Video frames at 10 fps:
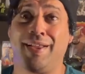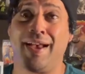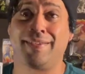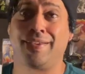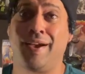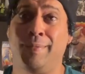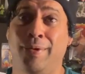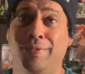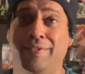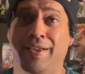last time I
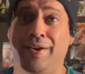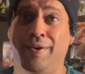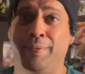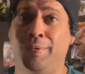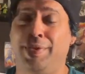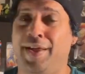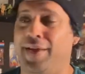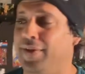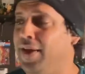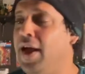was there. I mean, what the
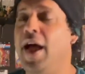hell?